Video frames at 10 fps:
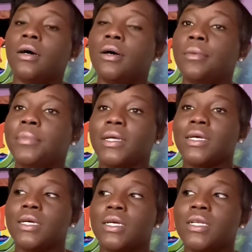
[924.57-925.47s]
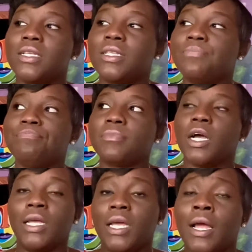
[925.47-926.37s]
Because
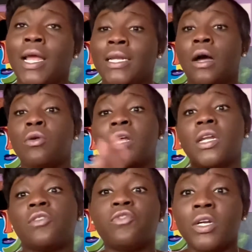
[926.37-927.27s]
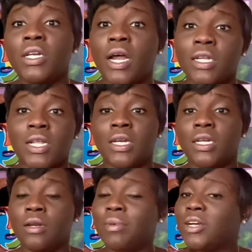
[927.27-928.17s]
again, and don't get as freaked out as I did
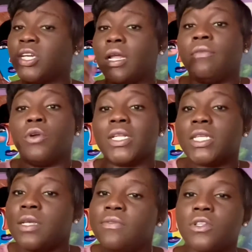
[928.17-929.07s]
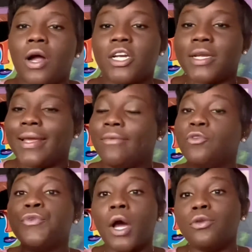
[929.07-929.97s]
about if your teeth start shaking. If you
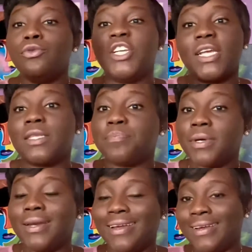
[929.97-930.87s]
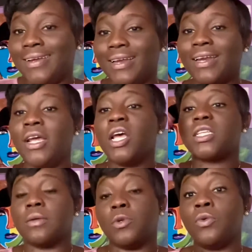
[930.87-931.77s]
know you just put in
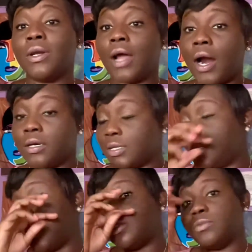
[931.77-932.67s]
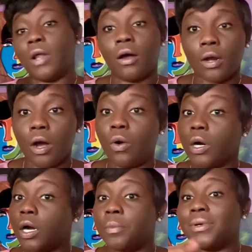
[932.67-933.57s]
some new aligners not too long ago, a
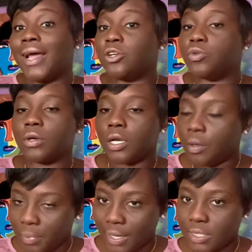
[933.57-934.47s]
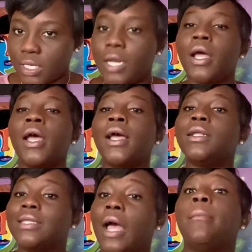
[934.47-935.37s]
couple days, you only a couple days in,
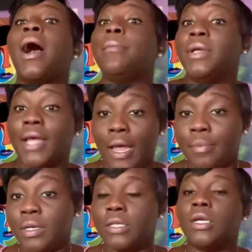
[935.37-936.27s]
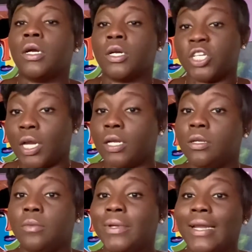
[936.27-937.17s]
that might be happening. They're gonna shake a little
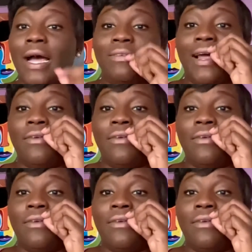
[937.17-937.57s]
bit. Now if they